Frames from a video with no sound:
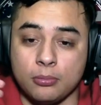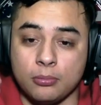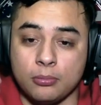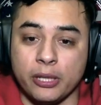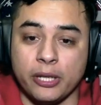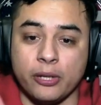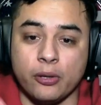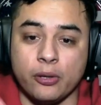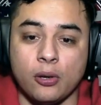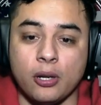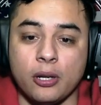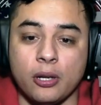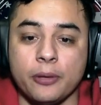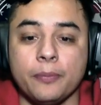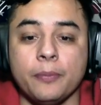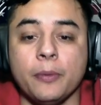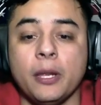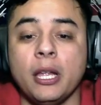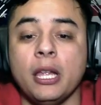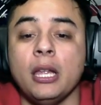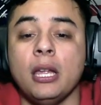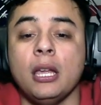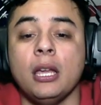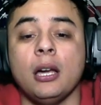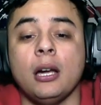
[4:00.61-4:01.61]
later on.
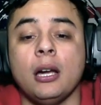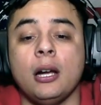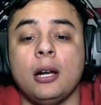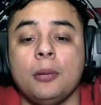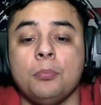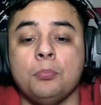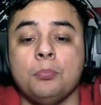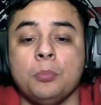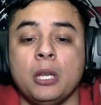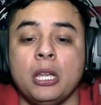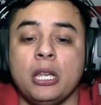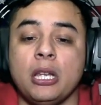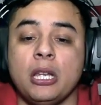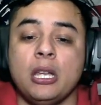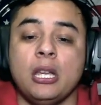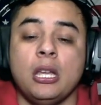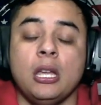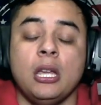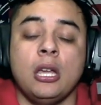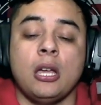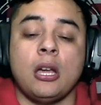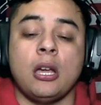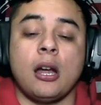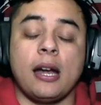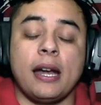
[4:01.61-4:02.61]

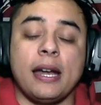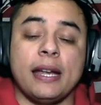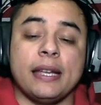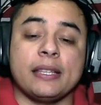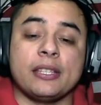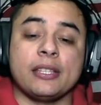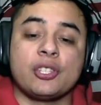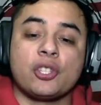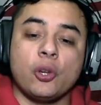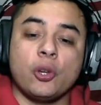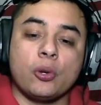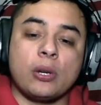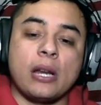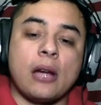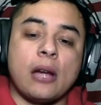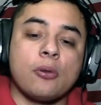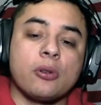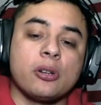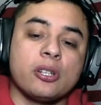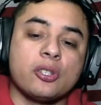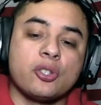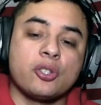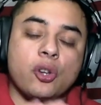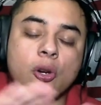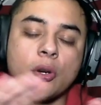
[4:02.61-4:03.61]
Alright, so now we're going
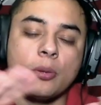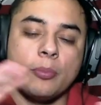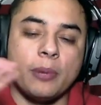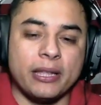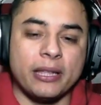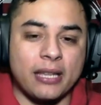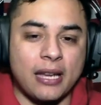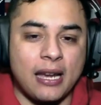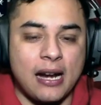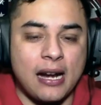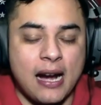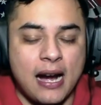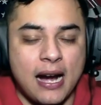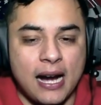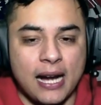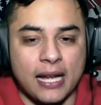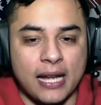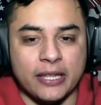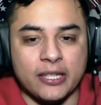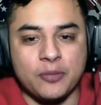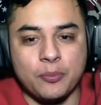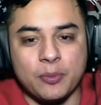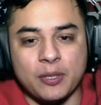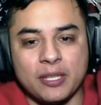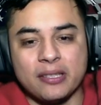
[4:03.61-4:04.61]
to talk about the
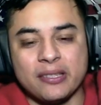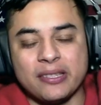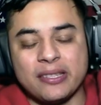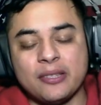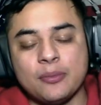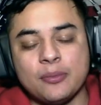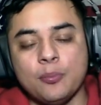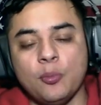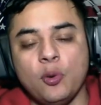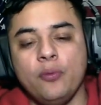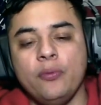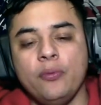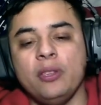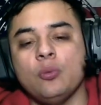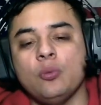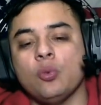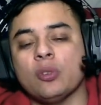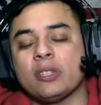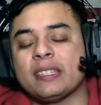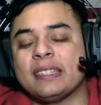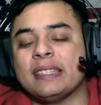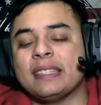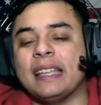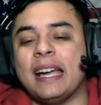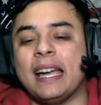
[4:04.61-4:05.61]
cons, because this movie
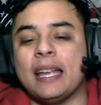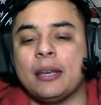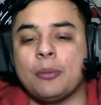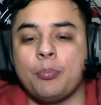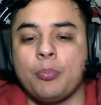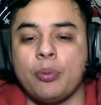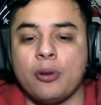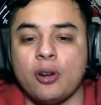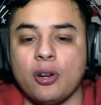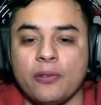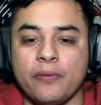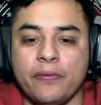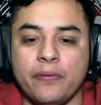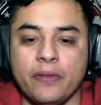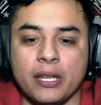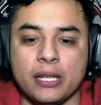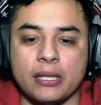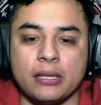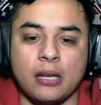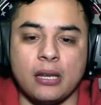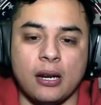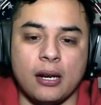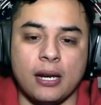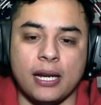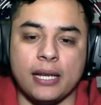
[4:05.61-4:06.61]
was not
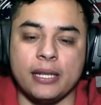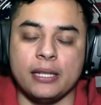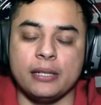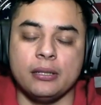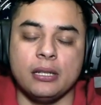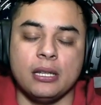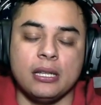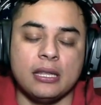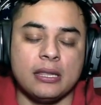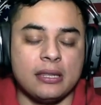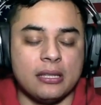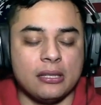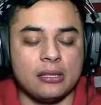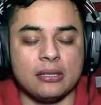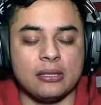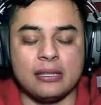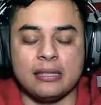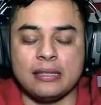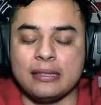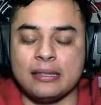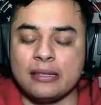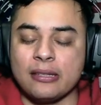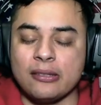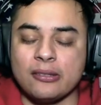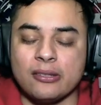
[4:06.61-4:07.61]
perfect, alright?
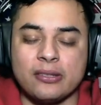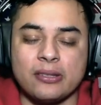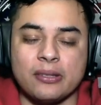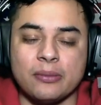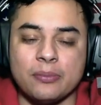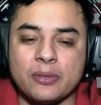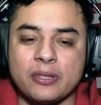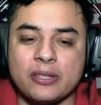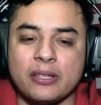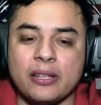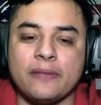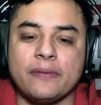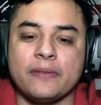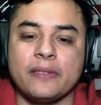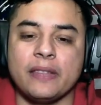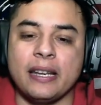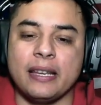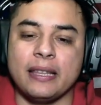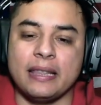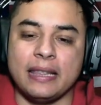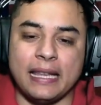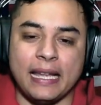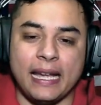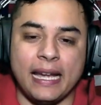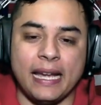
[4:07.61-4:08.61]
There's some stuff that it
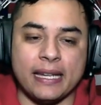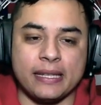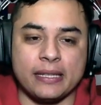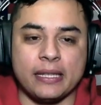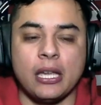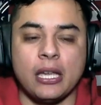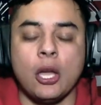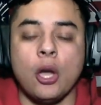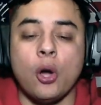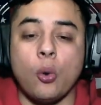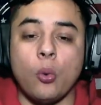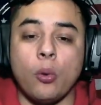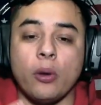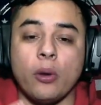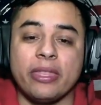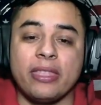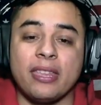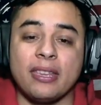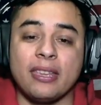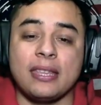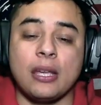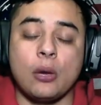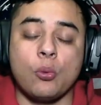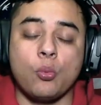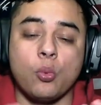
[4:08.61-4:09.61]
lacked. One
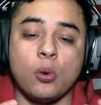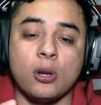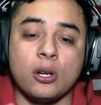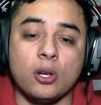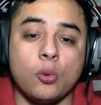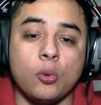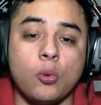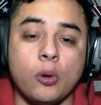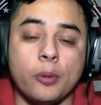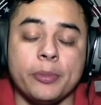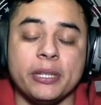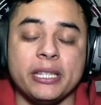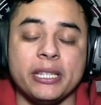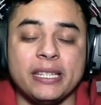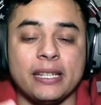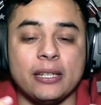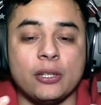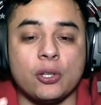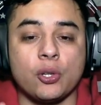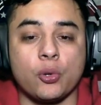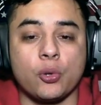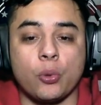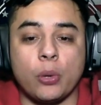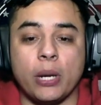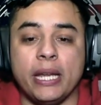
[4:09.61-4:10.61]
thing that Wonder Woman
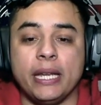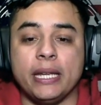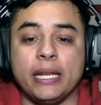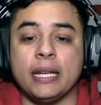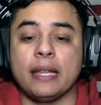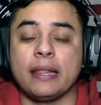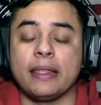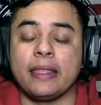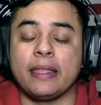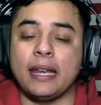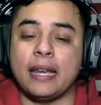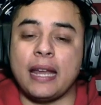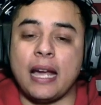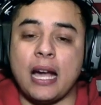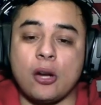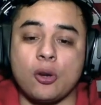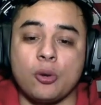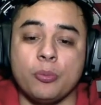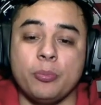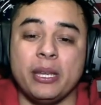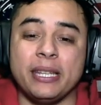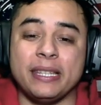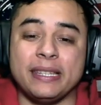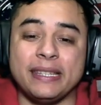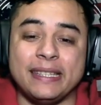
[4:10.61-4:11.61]
did great, that
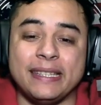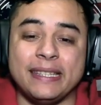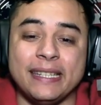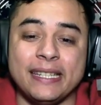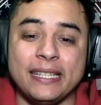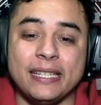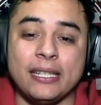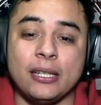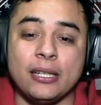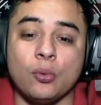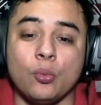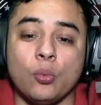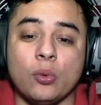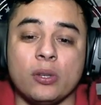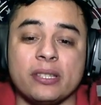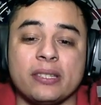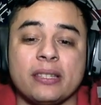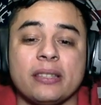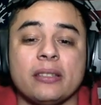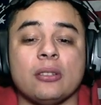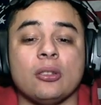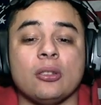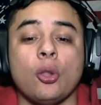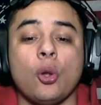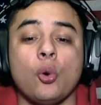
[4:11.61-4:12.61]
Aquaman didn't, was
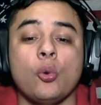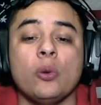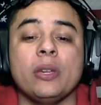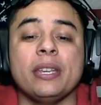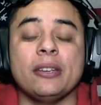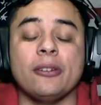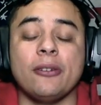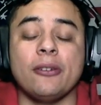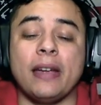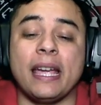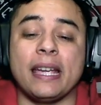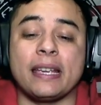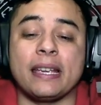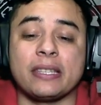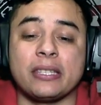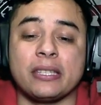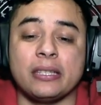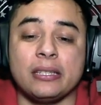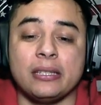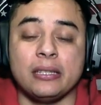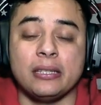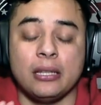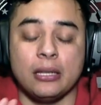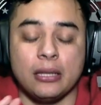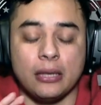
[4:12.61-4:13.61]
the low
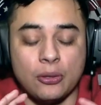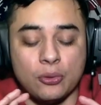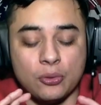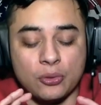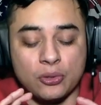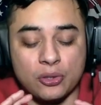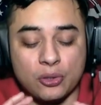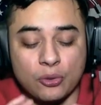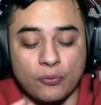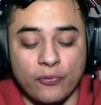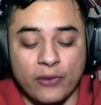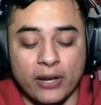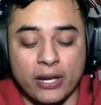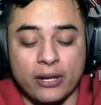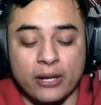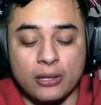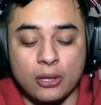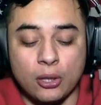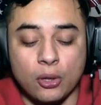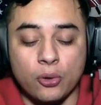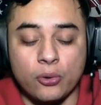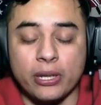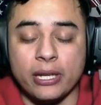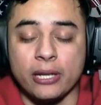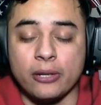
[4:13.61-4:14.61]
interaction. There was very
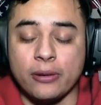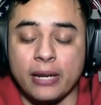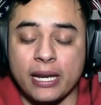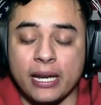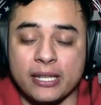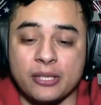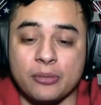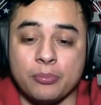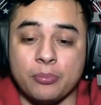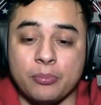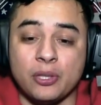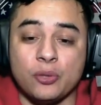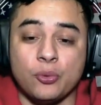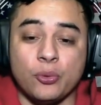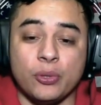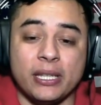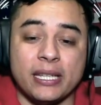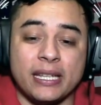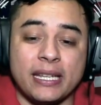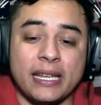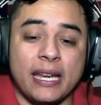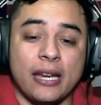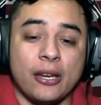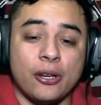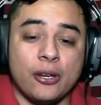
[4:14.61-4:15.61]
low interaction between the
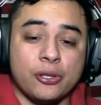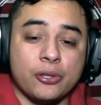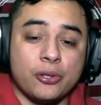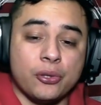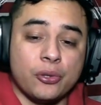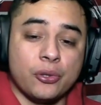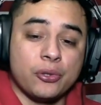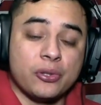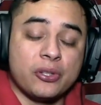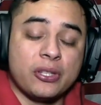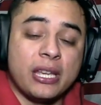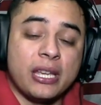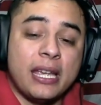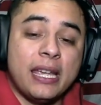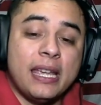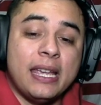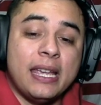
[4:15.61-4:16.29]
characters